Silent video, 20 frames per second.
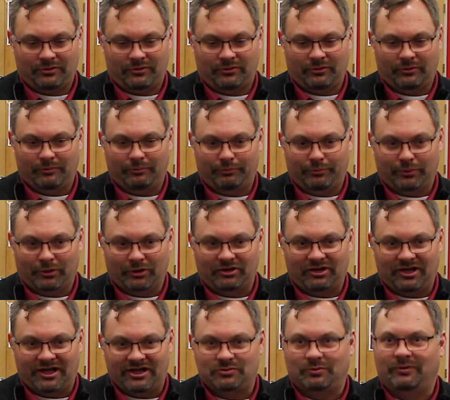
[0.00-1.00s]
the bird
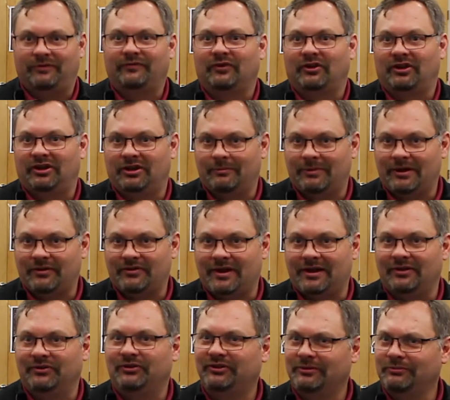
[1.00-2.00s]
cage, we forget about
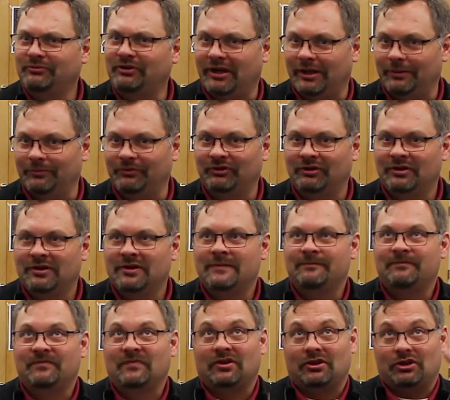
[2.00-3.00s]
that. And sometimes
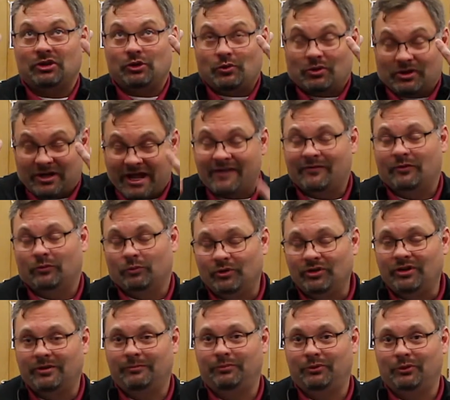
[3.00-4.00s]
you can have a
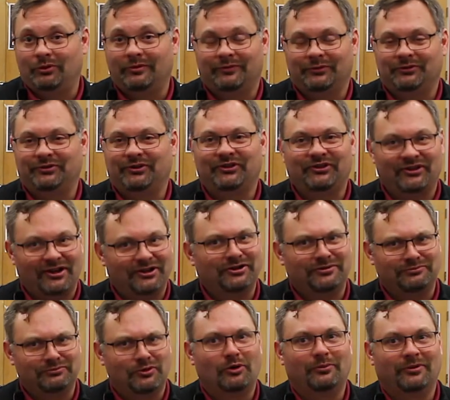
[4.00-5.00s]
really beautiful
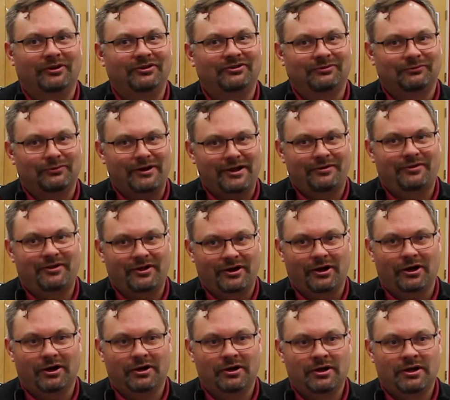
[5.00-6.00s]
descended moment right
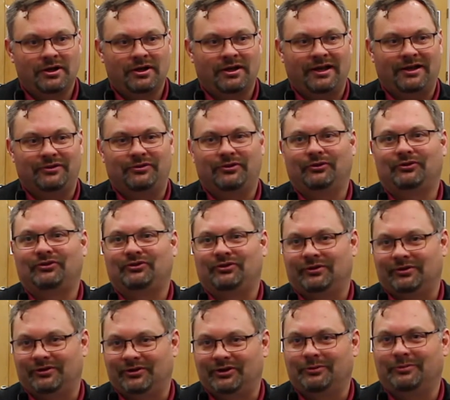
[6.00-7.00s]
there, and there's still
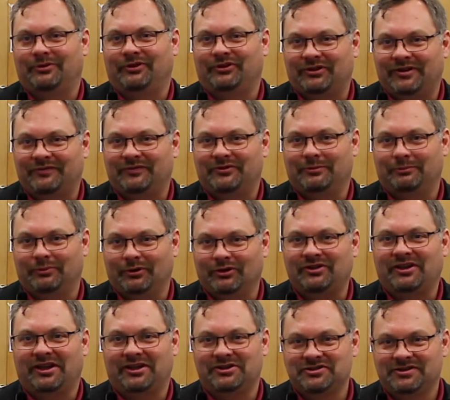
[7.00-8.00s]
a little bit of stuff in the bird
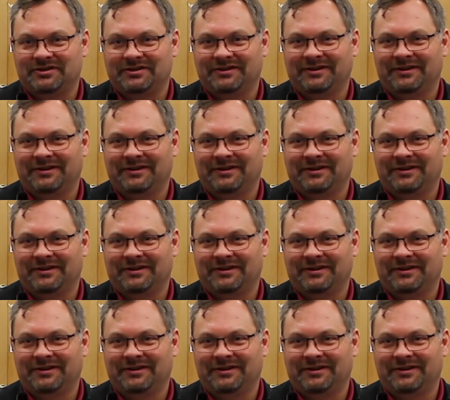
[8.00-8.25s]
cage.